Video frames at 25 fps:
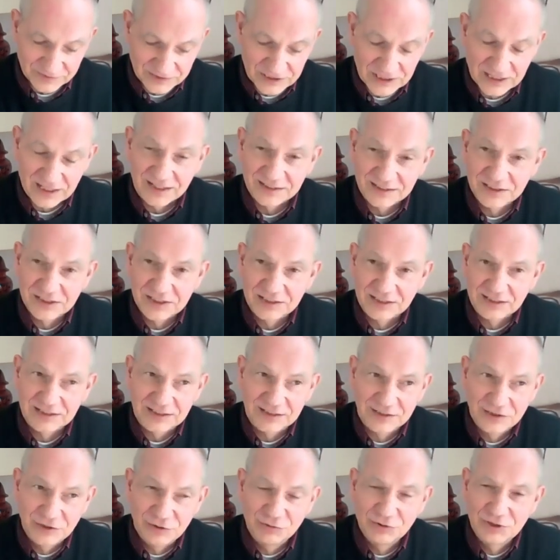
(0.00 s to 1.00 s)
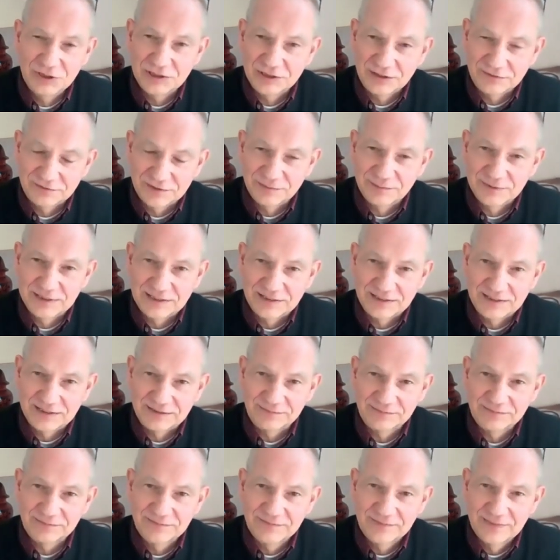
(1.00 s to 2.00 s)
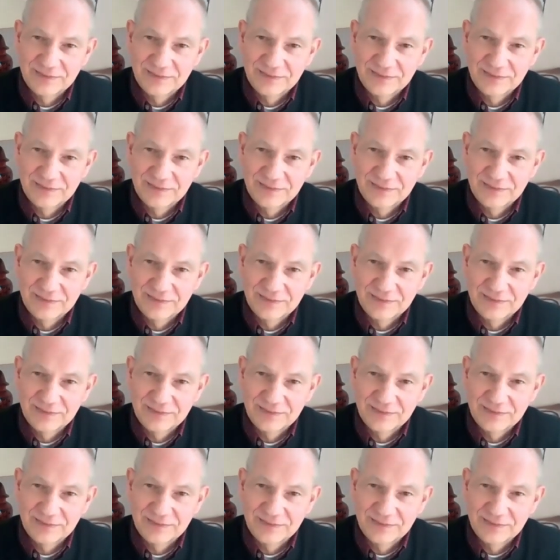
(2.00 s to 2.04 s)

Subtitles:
charge the users of the building